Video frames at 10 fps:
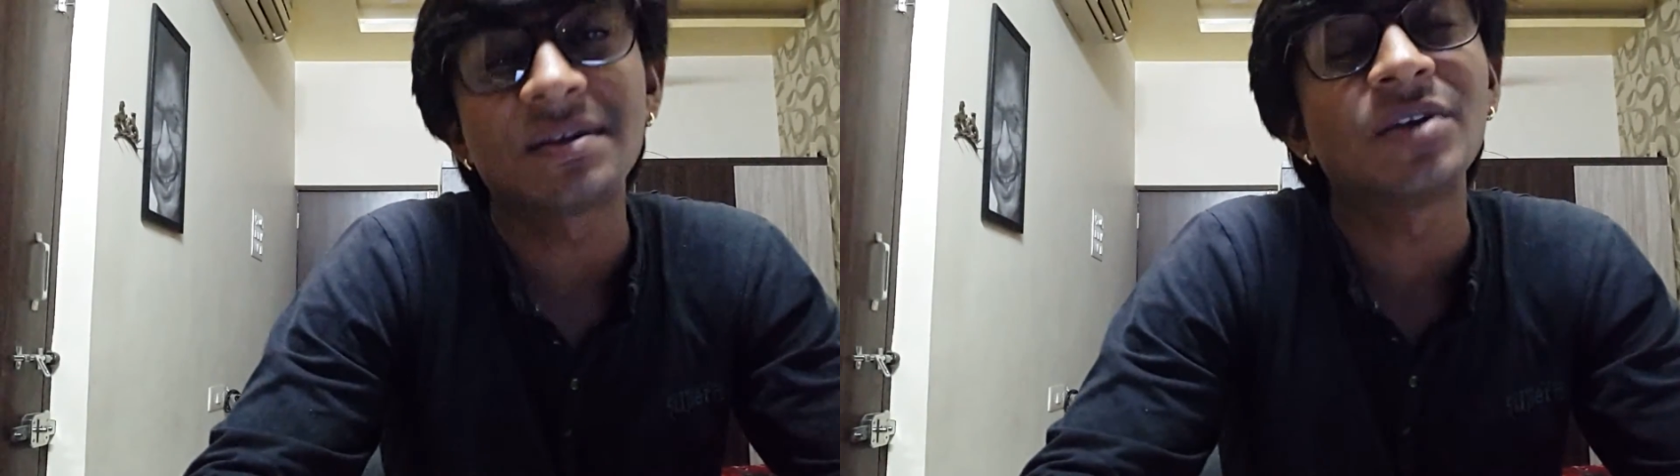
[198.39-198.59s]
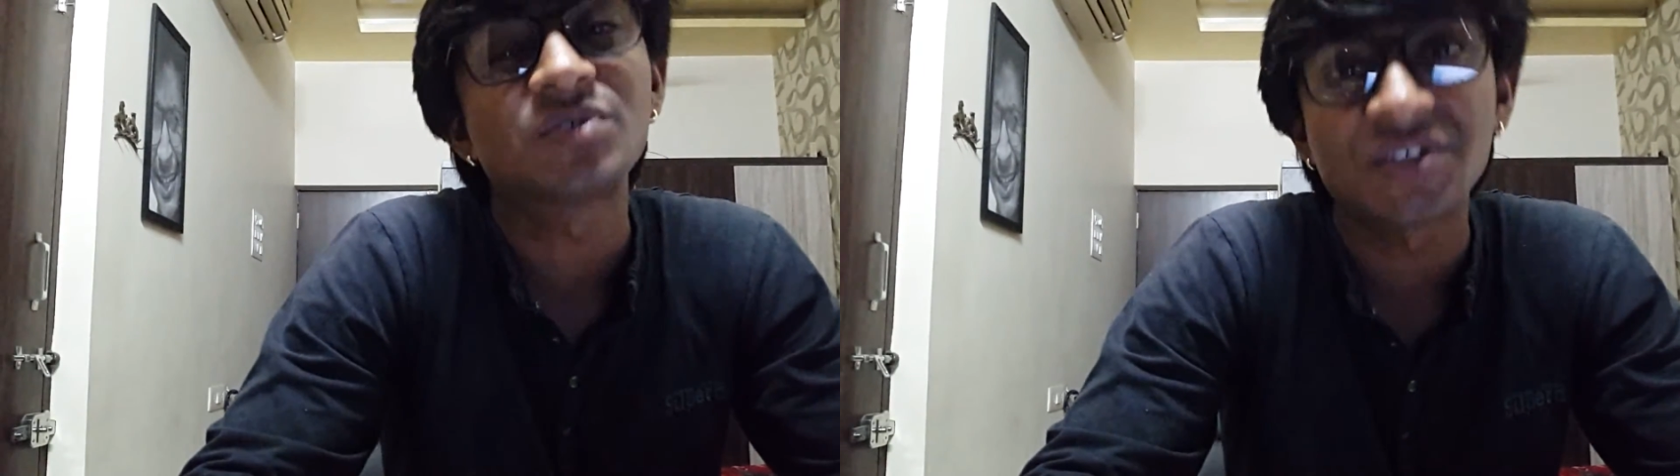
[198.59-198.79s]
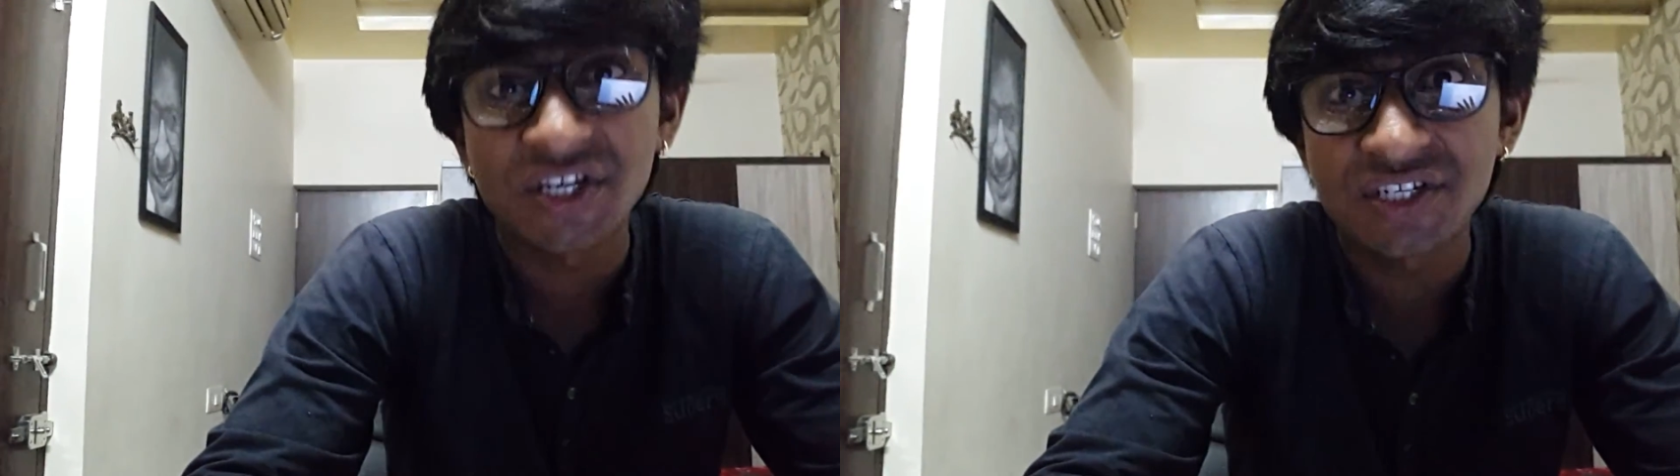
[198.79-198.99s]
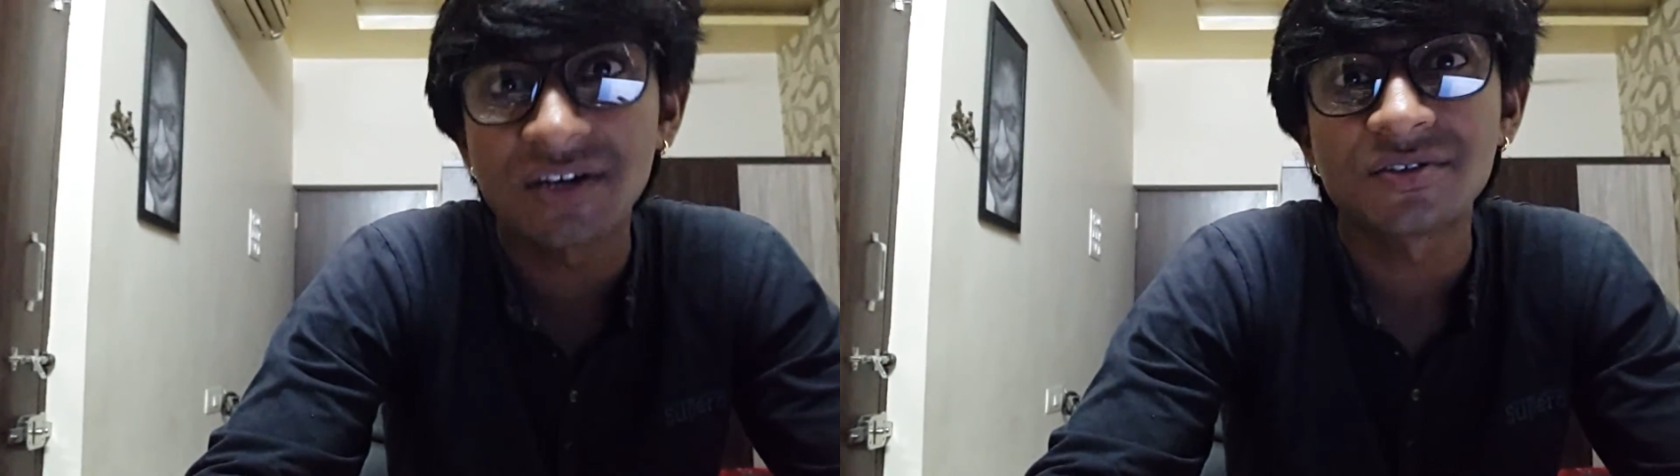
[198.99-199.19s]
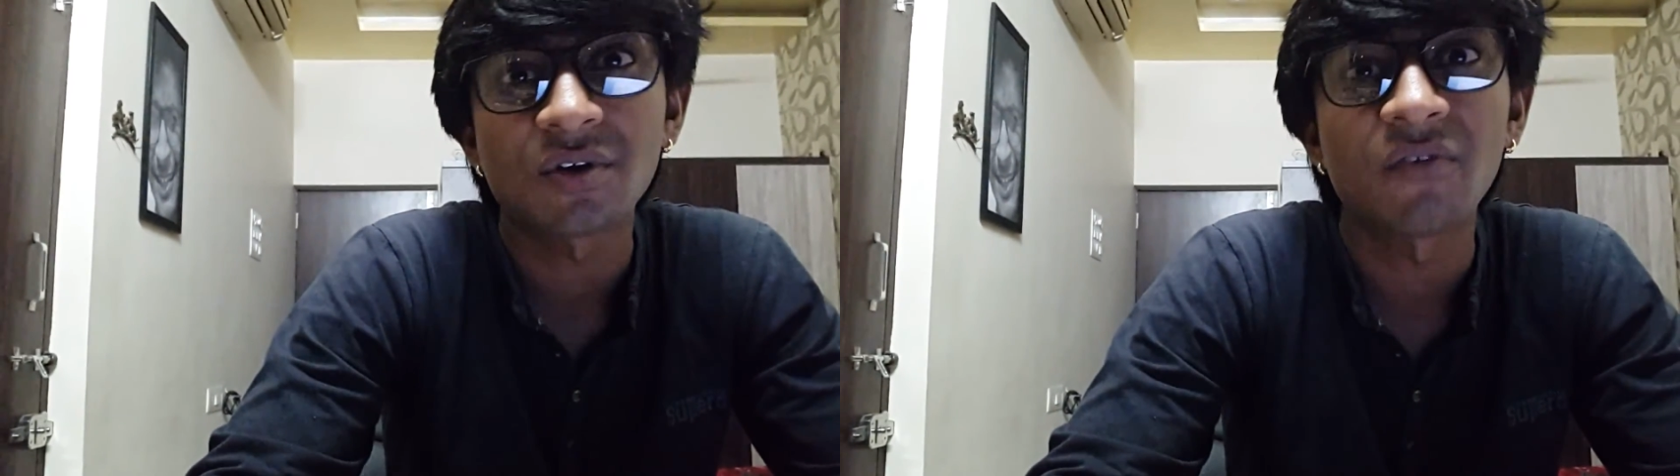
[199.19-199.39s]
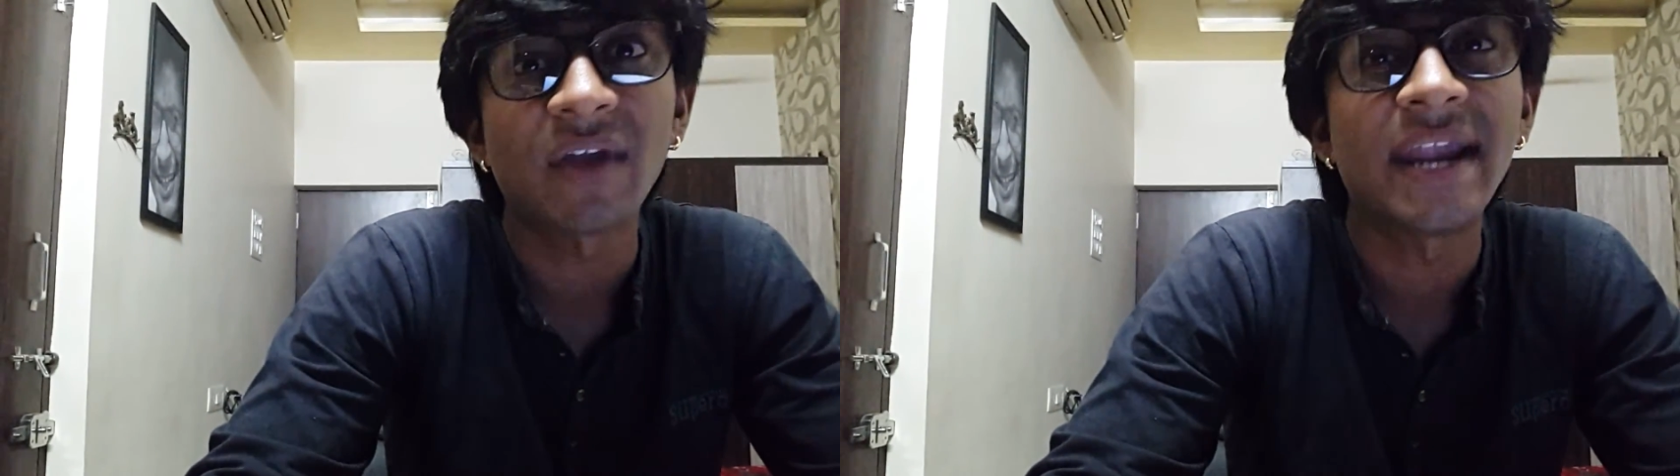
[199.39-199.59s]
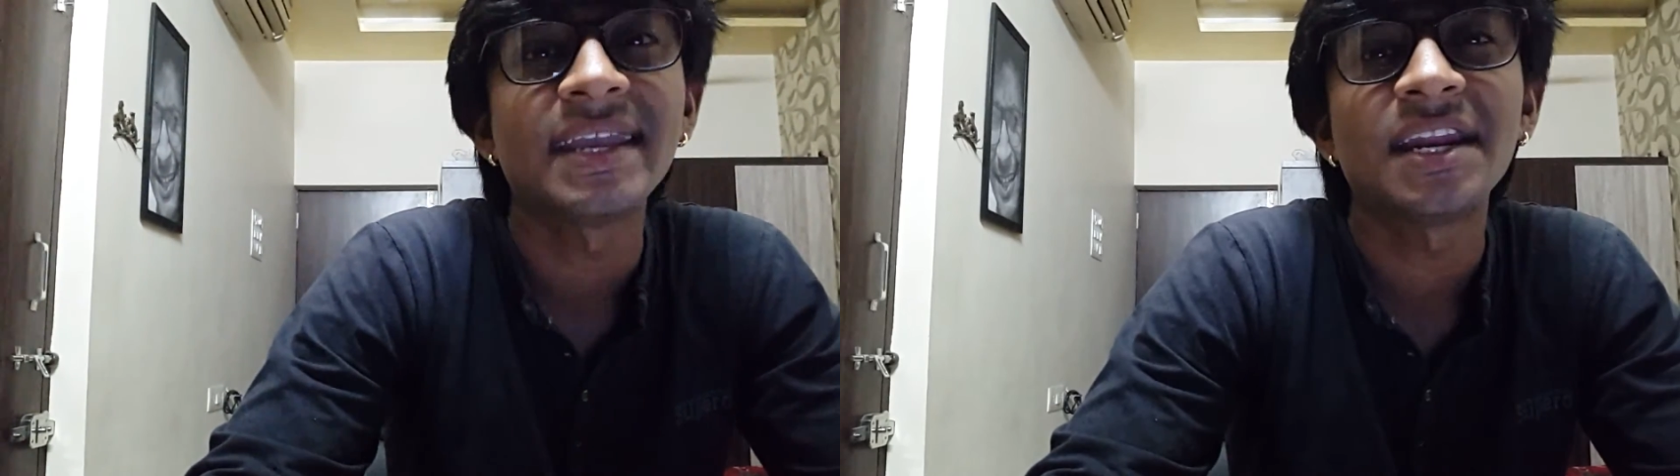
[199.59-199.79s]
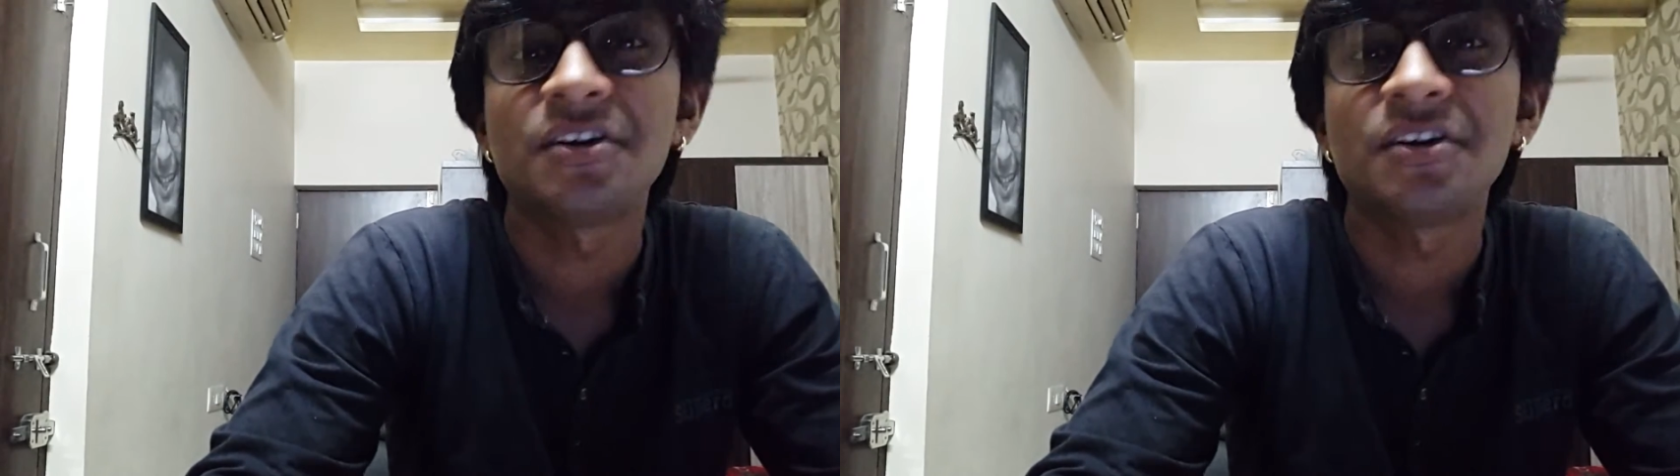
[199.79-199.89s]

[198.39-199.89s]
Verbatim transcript: give suggestions of adding